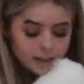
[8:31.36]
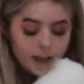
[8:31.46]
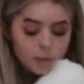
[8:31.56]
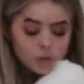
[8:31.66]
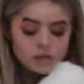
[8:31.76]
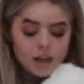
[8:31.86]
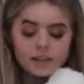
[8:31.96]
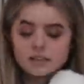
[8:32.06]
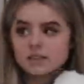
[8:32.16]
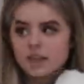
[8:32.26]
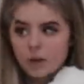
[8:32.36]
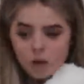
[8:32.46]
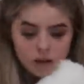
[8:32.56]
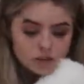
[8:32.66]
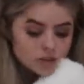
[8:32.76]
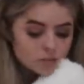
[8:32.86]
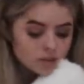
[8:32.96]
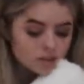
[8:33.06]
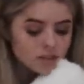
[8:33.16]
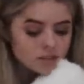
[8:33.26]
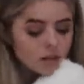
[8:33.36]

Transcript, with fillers: Yeah, because I had to tell her she's my sister.